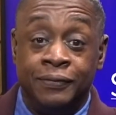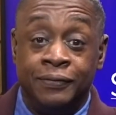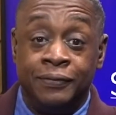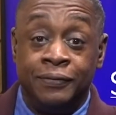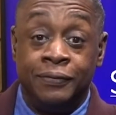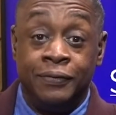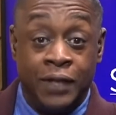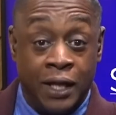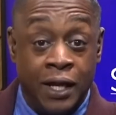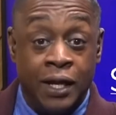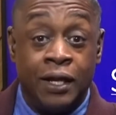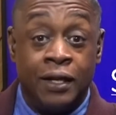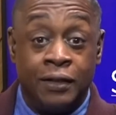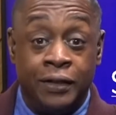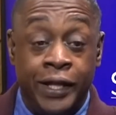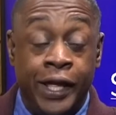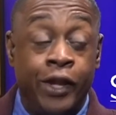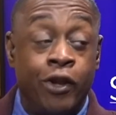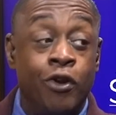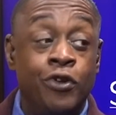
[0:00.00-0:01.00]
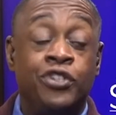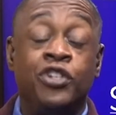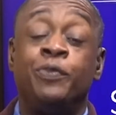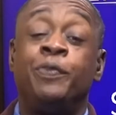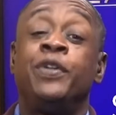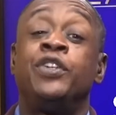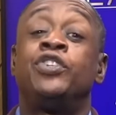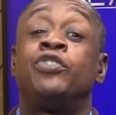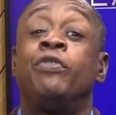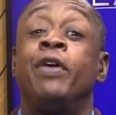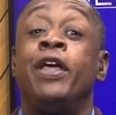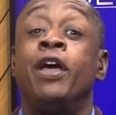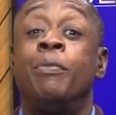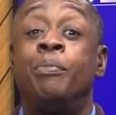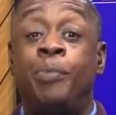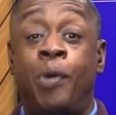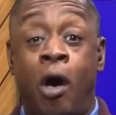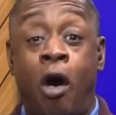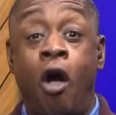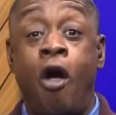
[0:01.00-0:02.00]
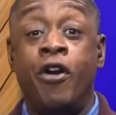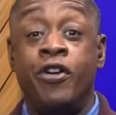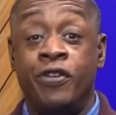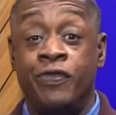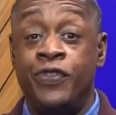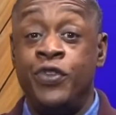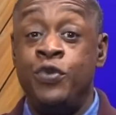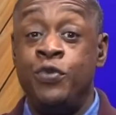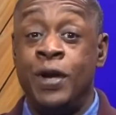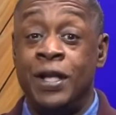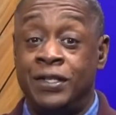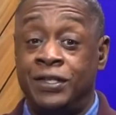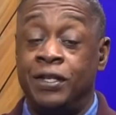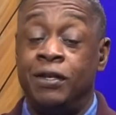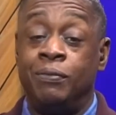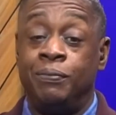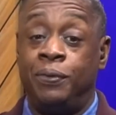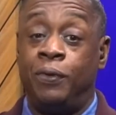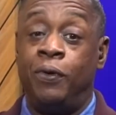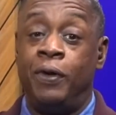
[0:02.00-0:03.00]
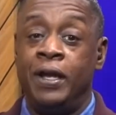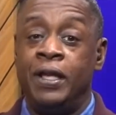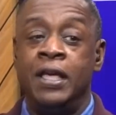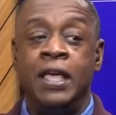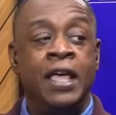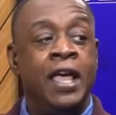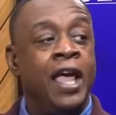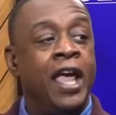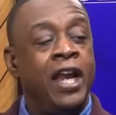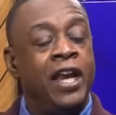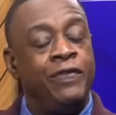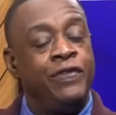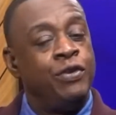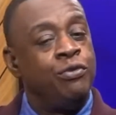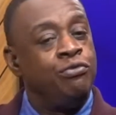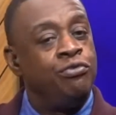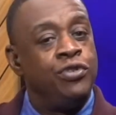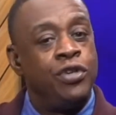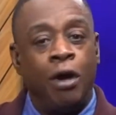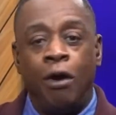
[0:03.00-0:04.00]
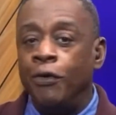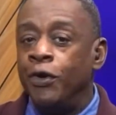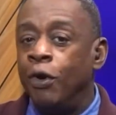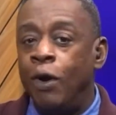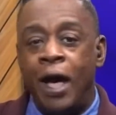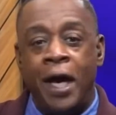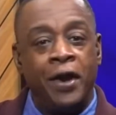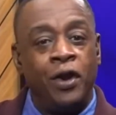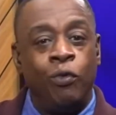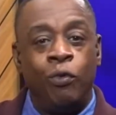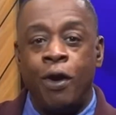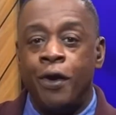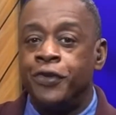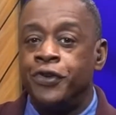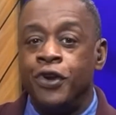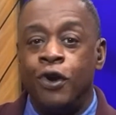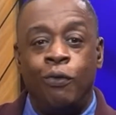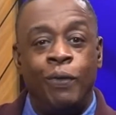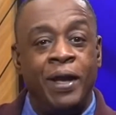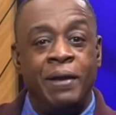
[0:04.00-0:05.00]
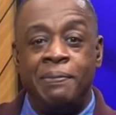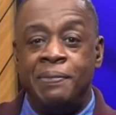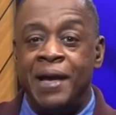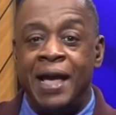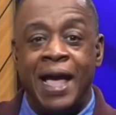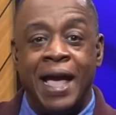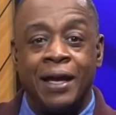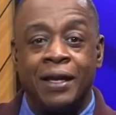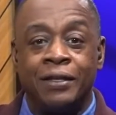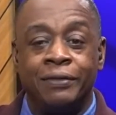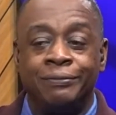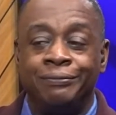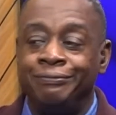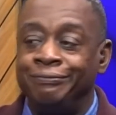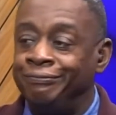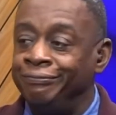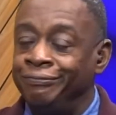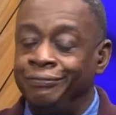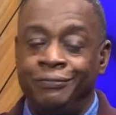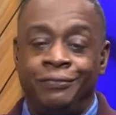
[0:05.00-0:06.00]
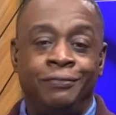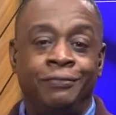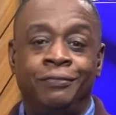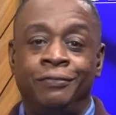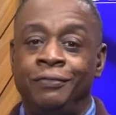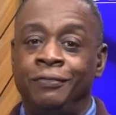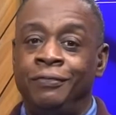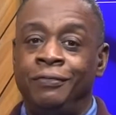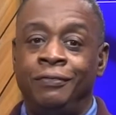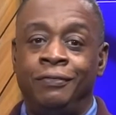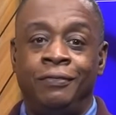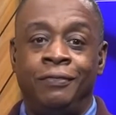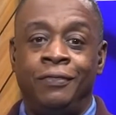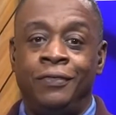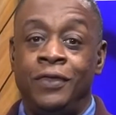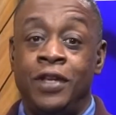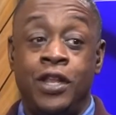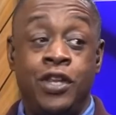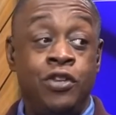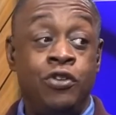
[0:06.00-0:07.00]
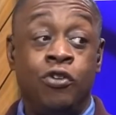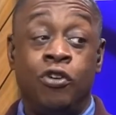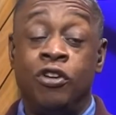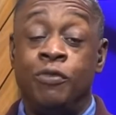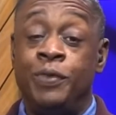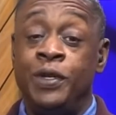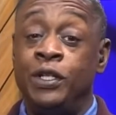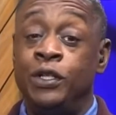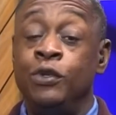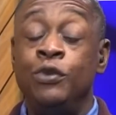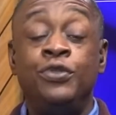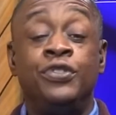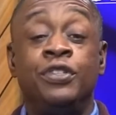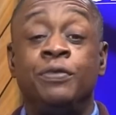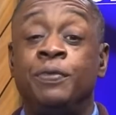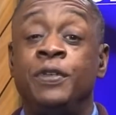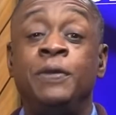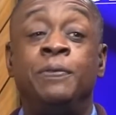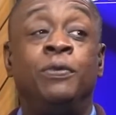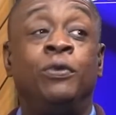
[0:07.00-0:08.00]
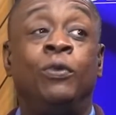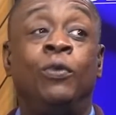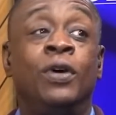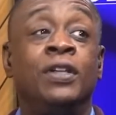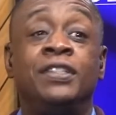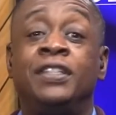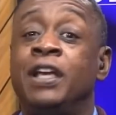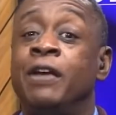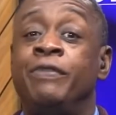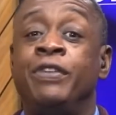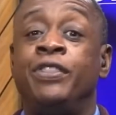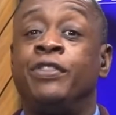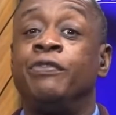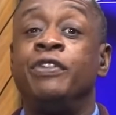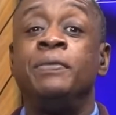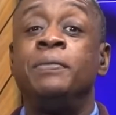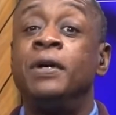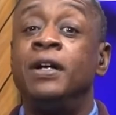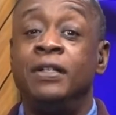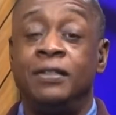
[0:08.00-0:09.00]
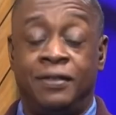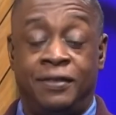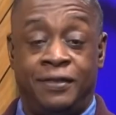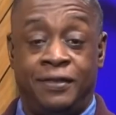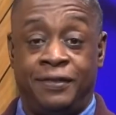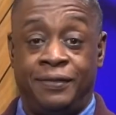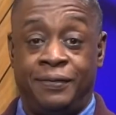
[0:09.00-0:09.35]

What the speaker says: Yeah, they're going to betray a part of you at some point. And if you don't know how to work your way back, then you're going to be losing people once every 3 months.